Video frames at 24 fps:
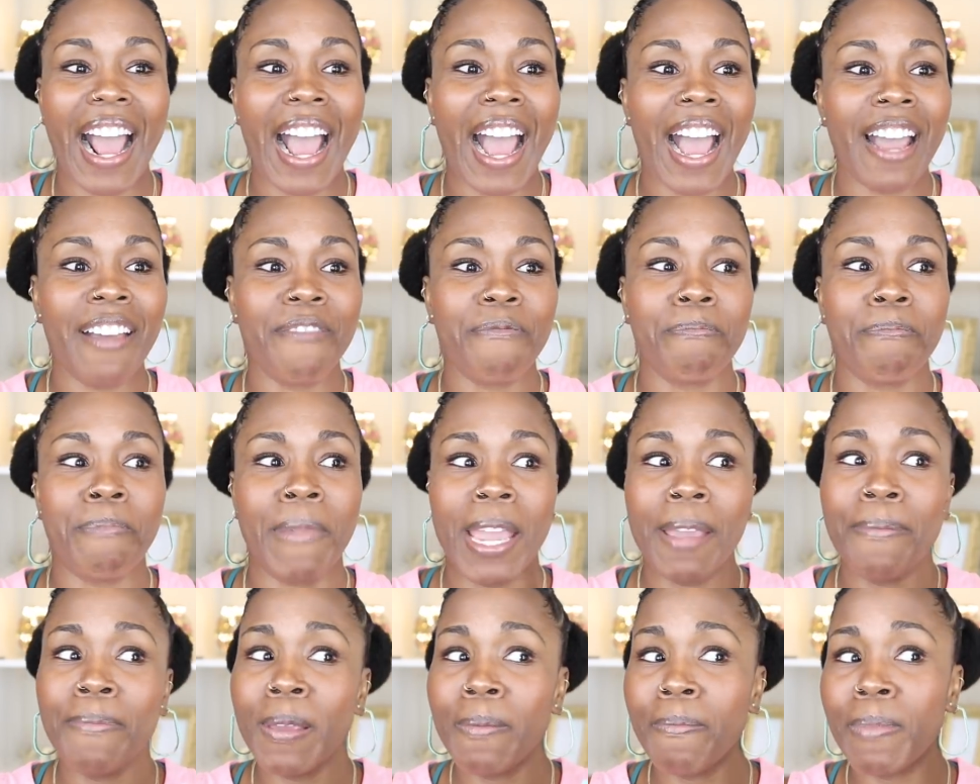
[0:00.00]
I've
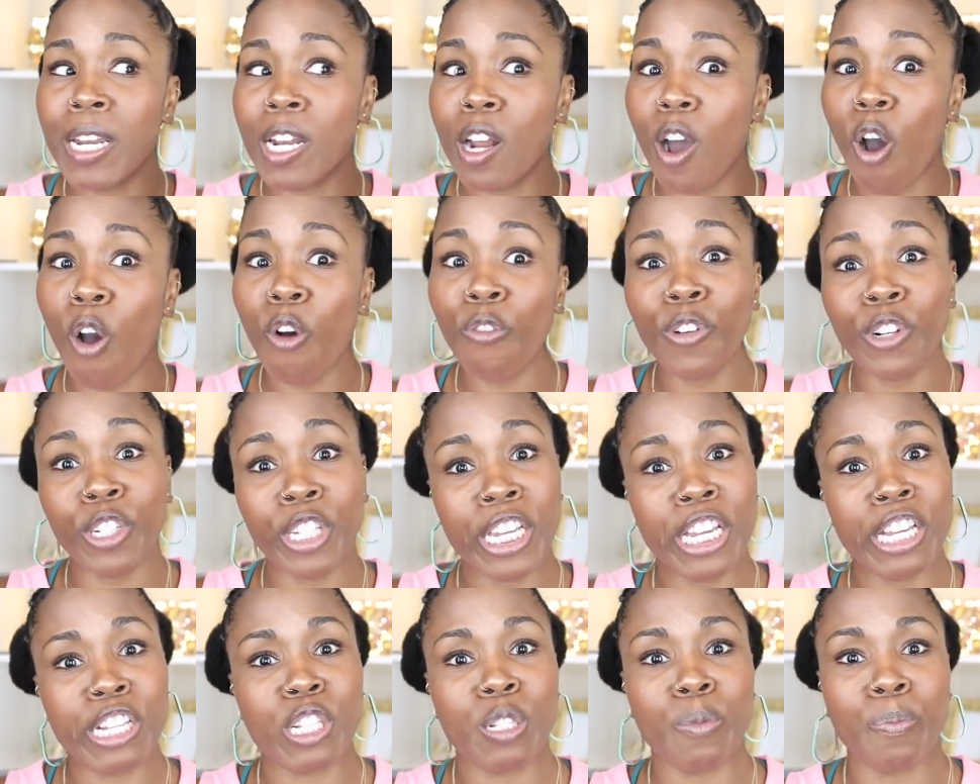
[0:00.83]
maybe been
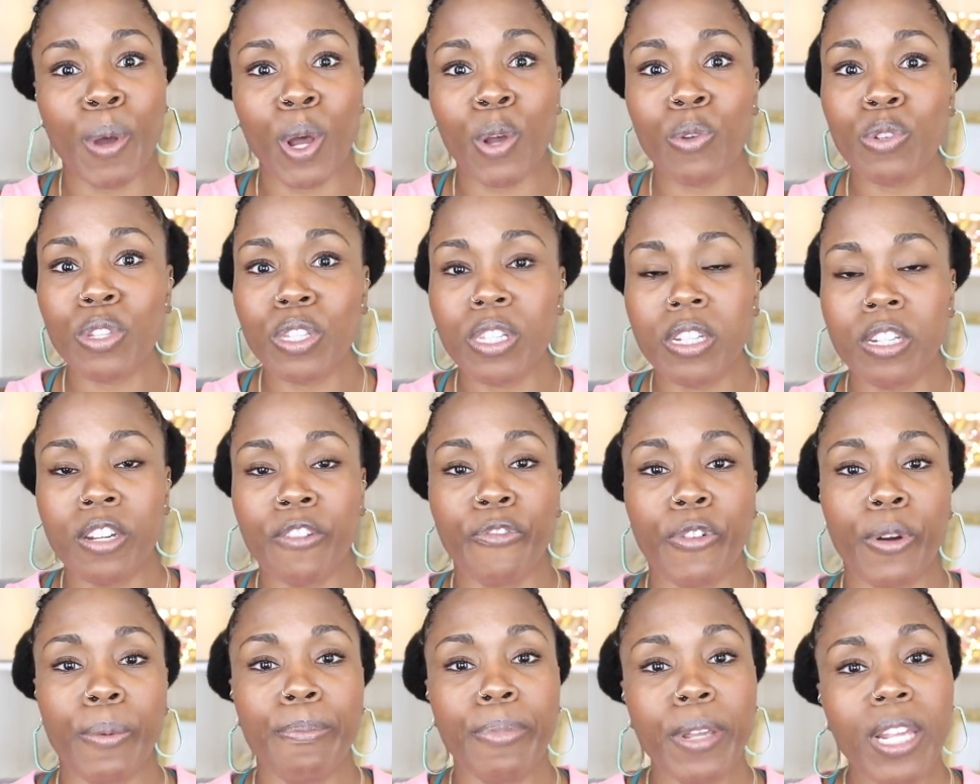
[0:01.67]
overly exposed to
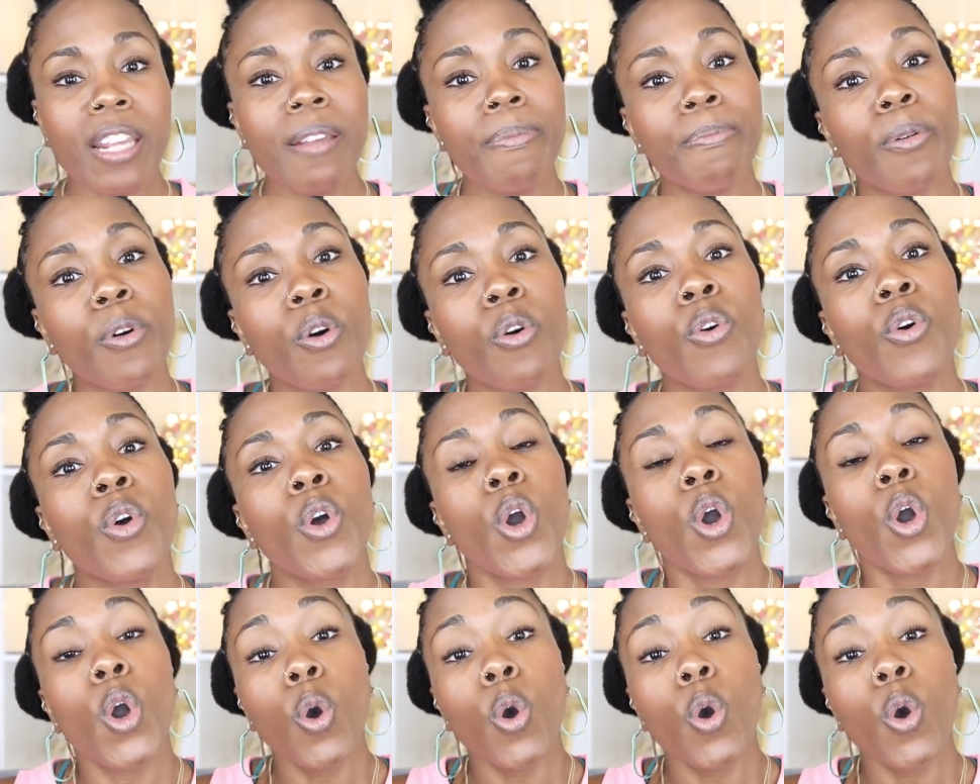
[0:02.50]
different people